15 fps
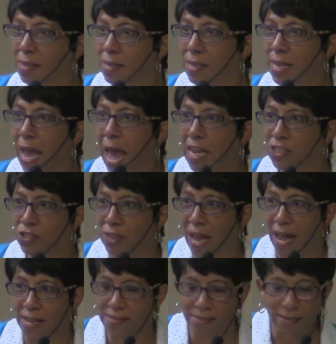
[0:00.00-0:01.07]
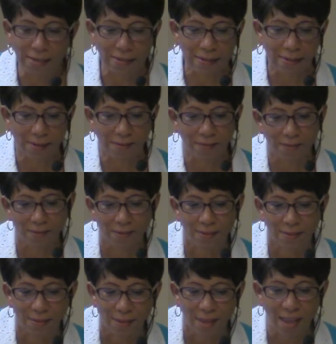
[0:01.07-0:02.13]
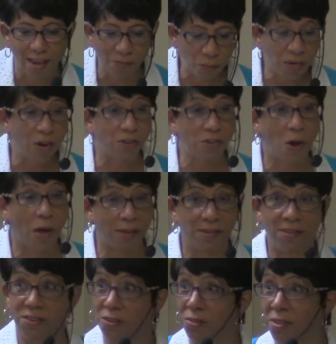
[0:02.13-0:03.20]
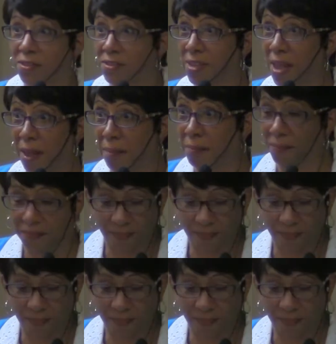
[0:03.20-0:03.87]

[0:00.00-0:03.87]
he actualized it, and we are taught to do the same.